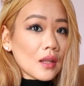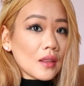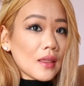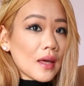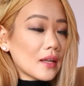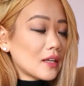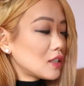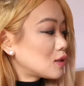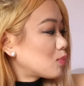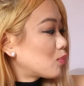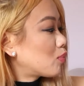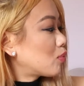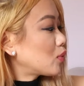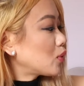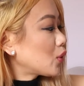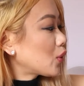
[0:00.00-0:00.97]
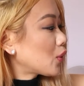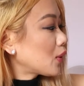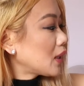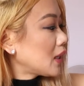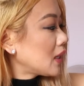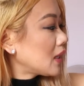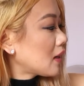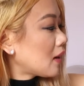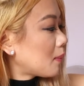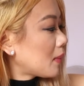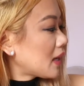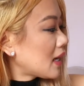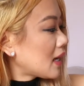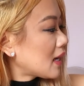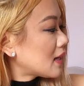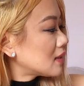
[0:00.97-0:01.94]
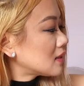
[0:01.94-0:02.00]
that it's blurring my
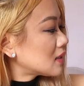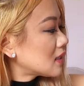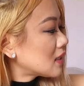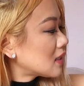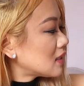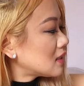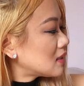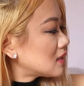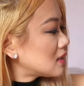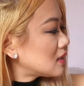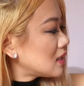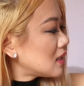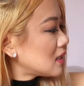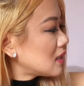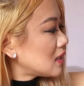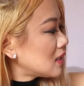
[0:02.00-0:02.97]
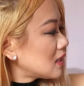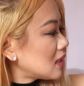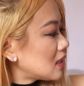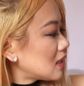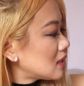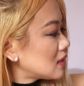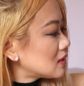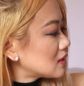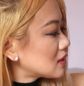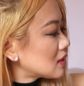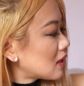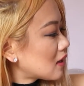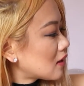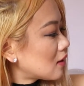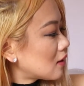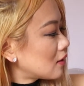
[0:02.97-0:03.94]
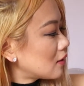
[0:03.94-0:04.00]
hands like it's sinking into
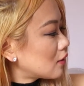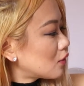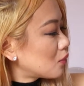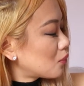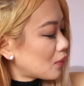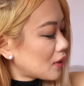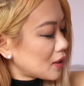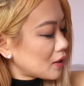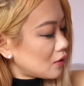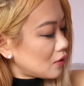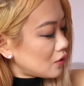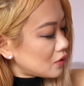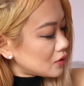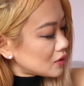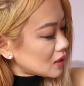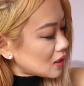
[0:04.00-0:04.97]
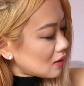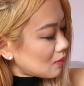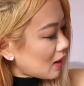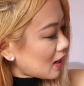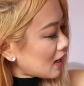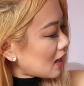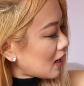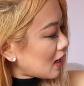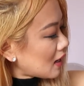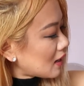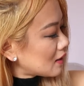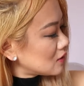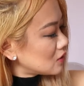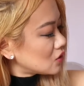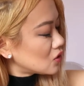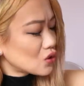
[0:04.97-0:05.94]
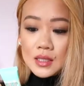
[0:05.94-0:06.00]
like the little wrinkles in my
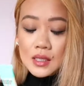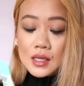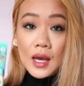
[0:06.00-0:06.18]
hands